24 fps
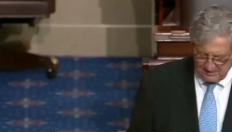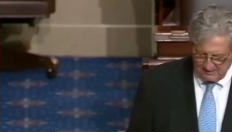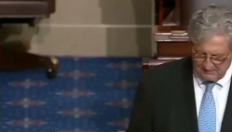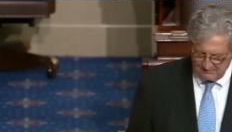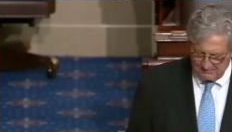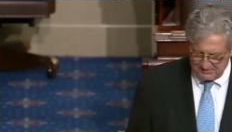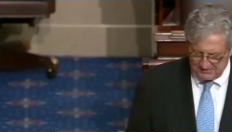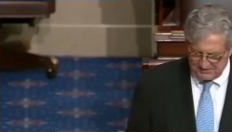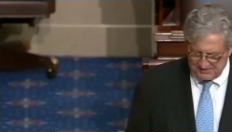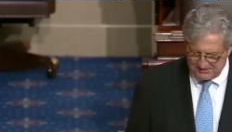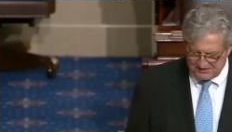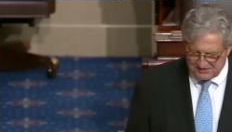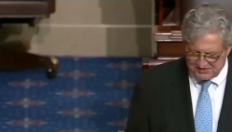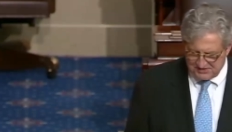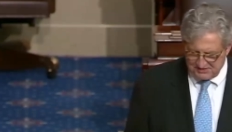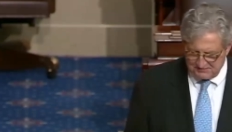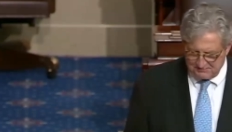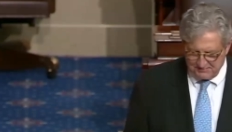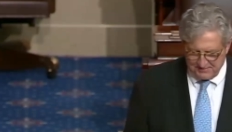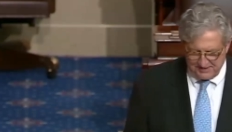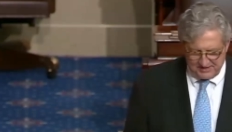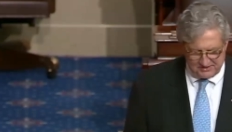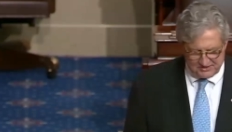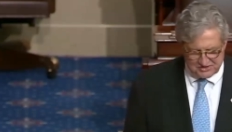but this
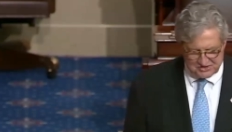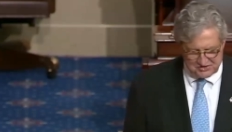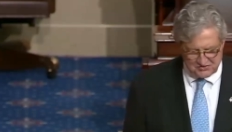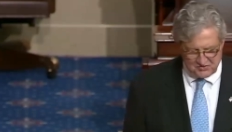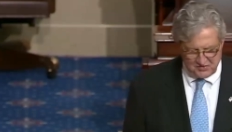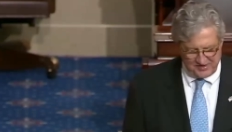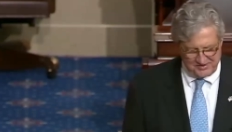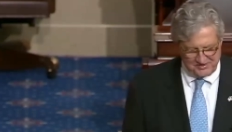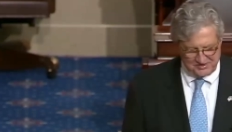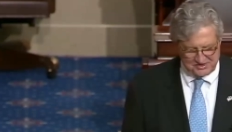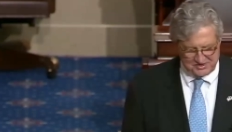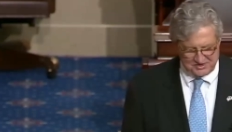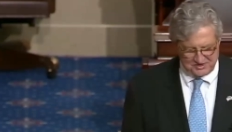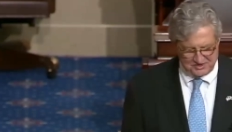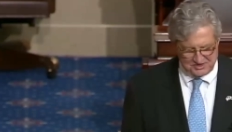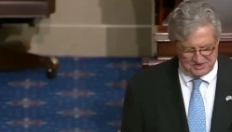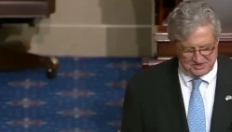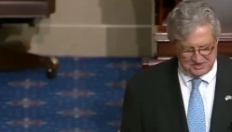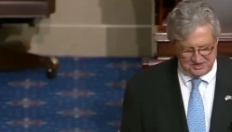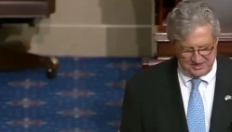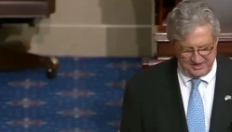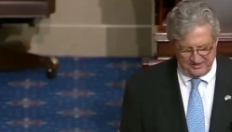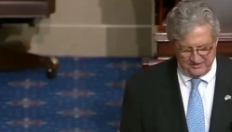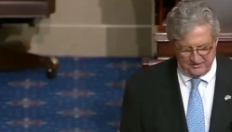
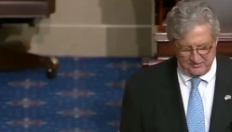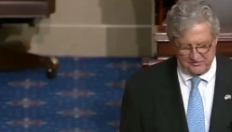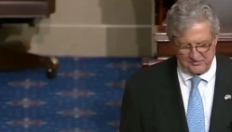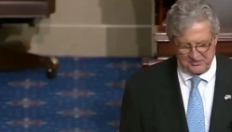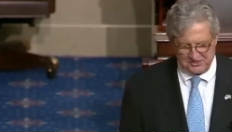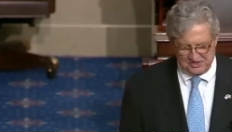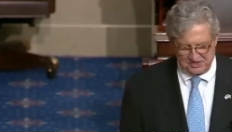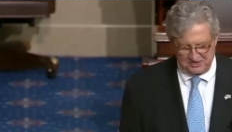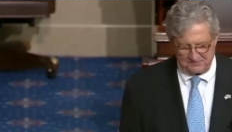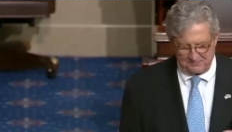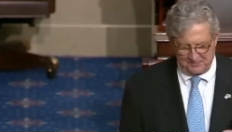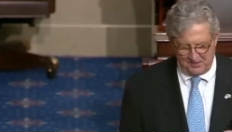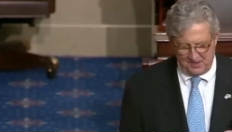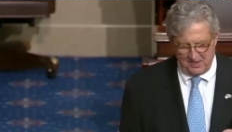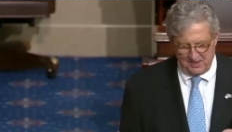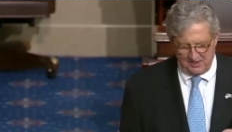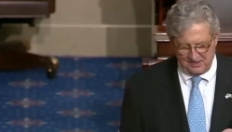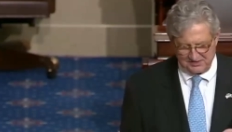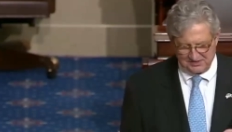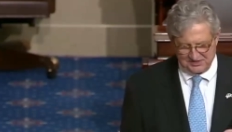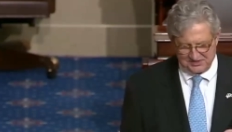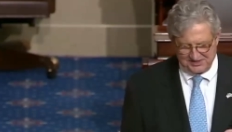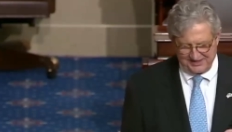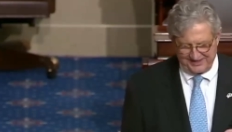administration's energy
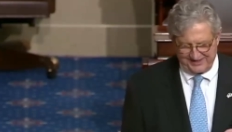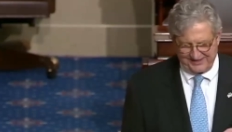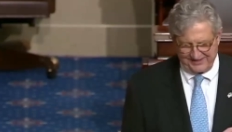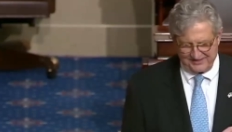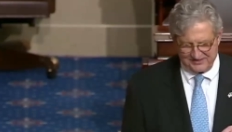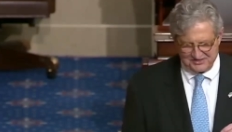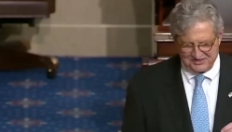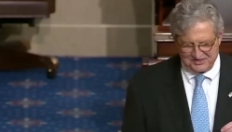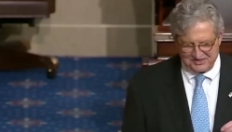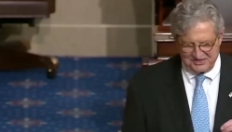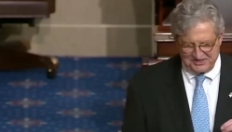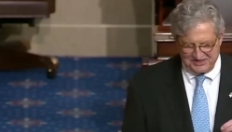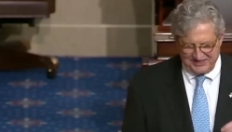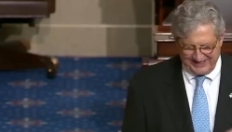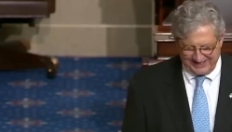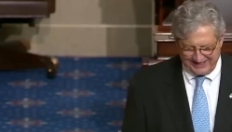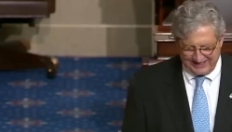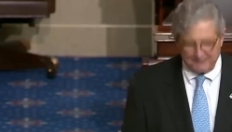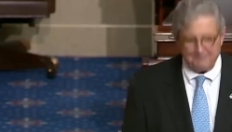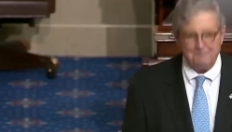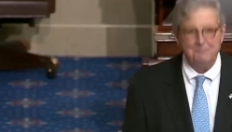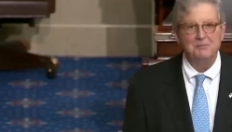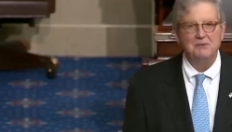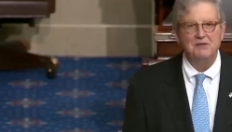policy is
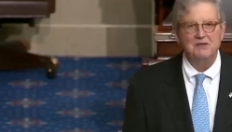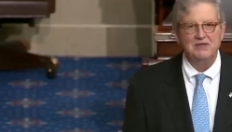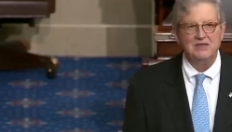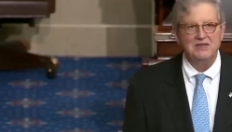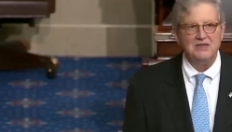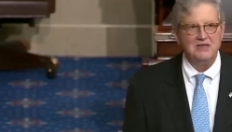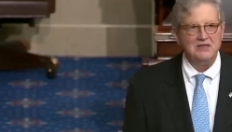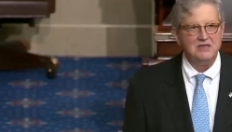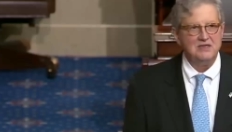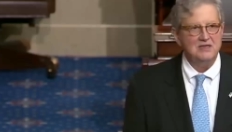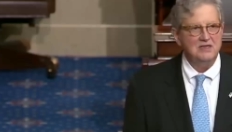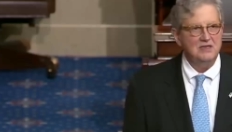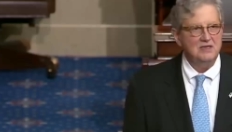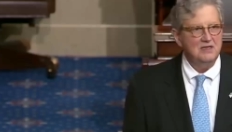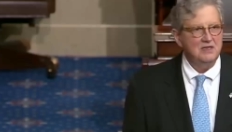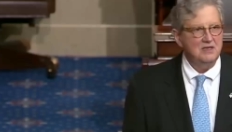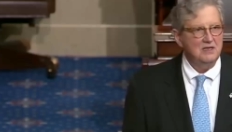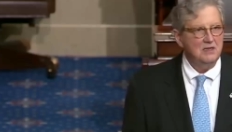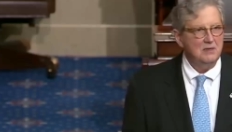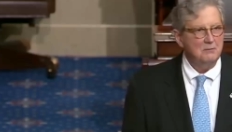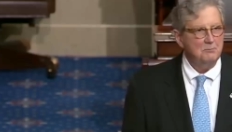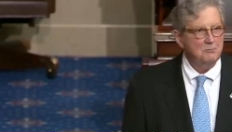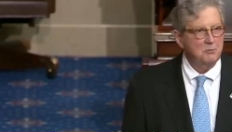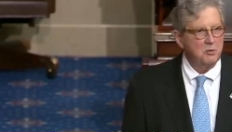deeply,
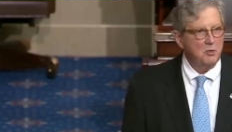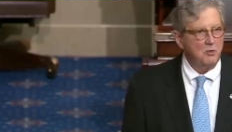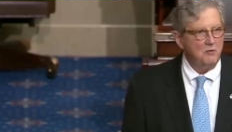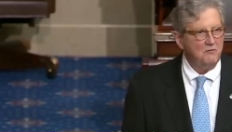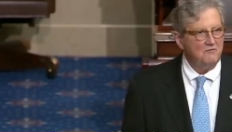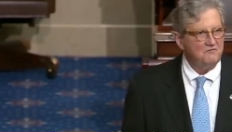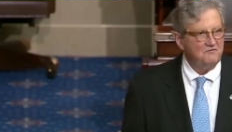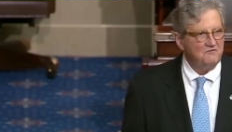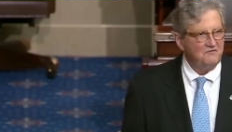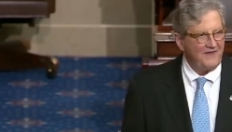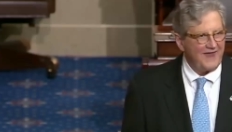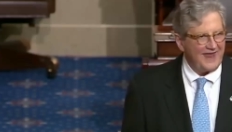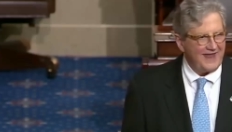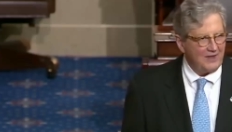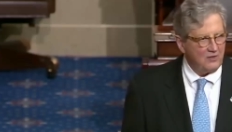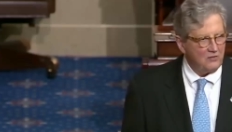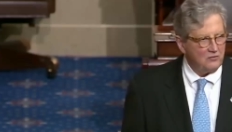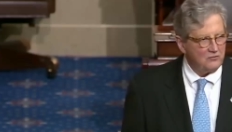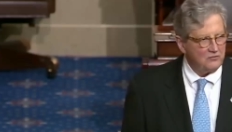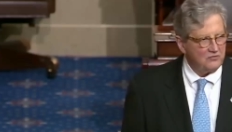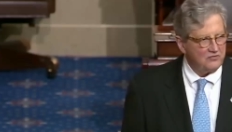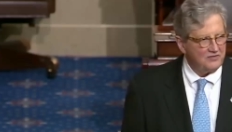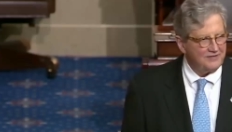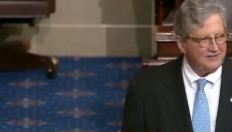
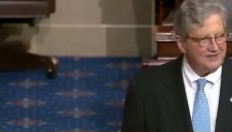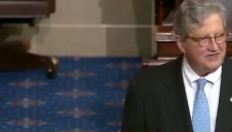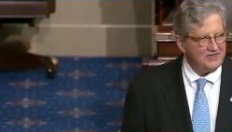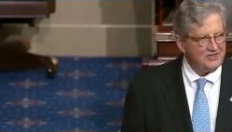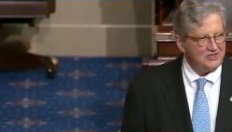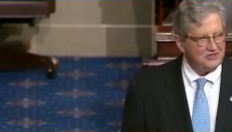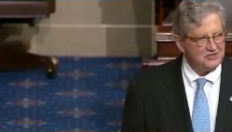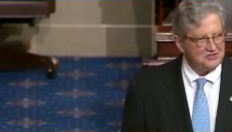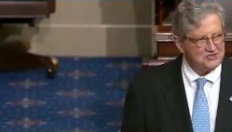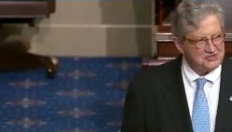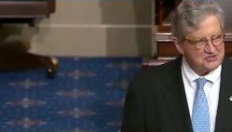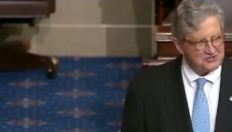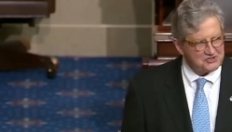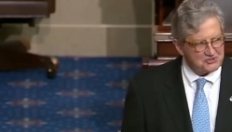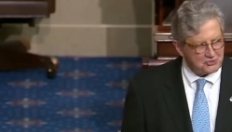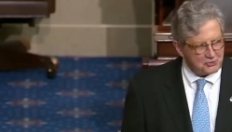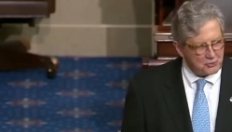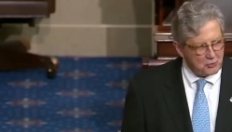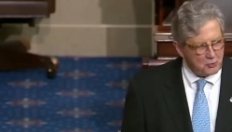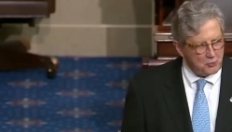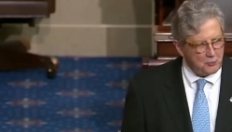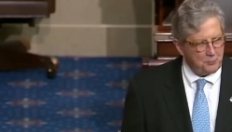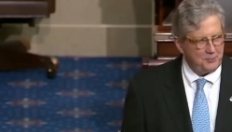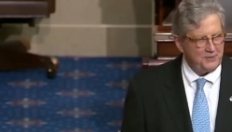profoundly
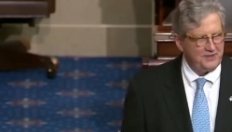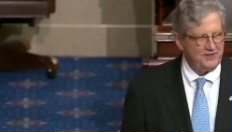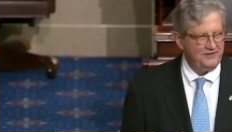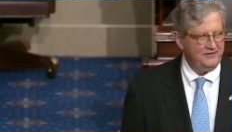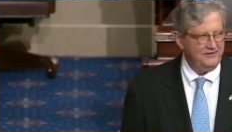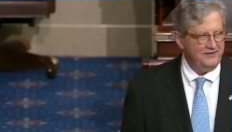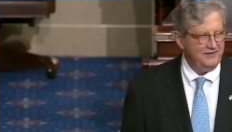stupid